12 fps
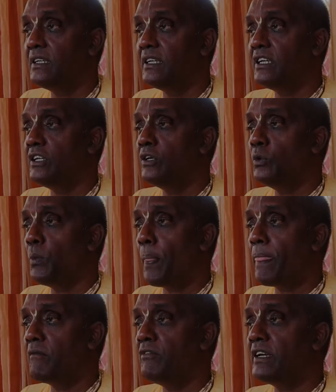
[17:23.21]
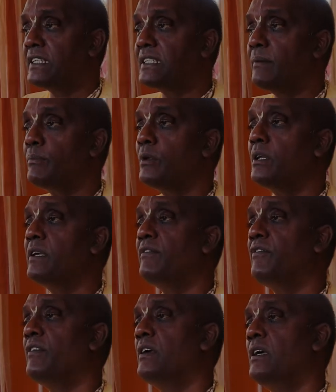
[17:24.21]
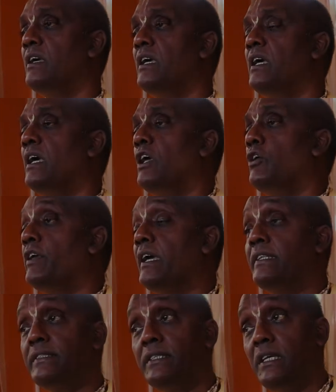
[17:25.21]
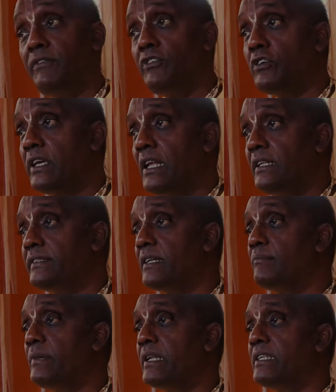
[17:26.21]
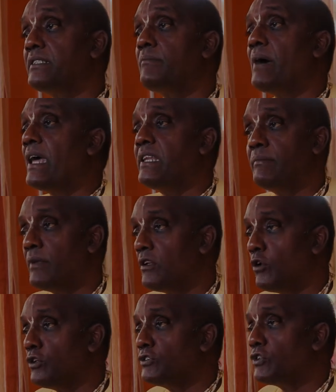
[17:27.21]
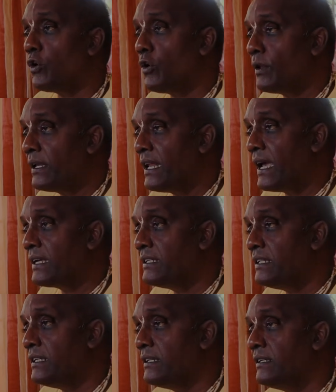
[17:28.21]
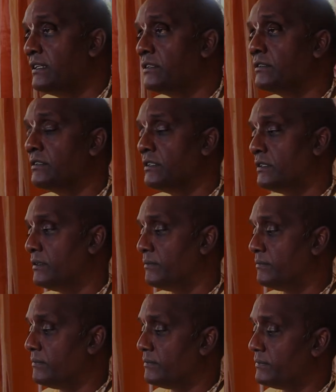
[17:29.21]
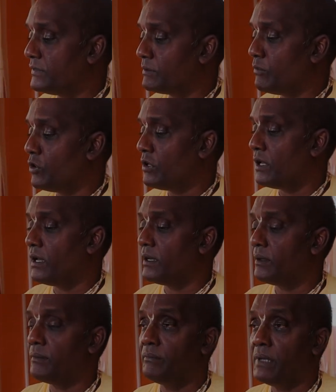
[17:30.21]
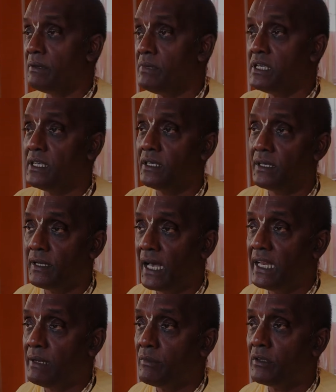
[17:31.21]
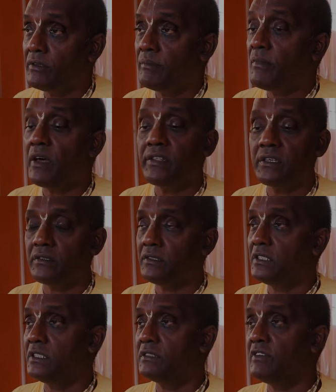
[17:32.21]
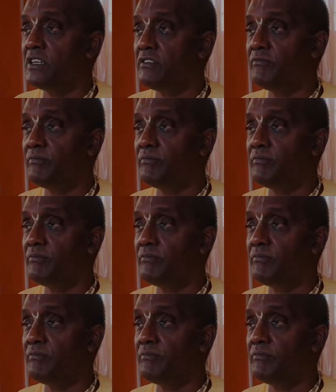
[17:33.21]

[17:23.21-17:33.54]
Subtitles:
you know, for example, if you can see if you kill somebody, some animal also, like the, you know, smaller baby animal, the mother is very,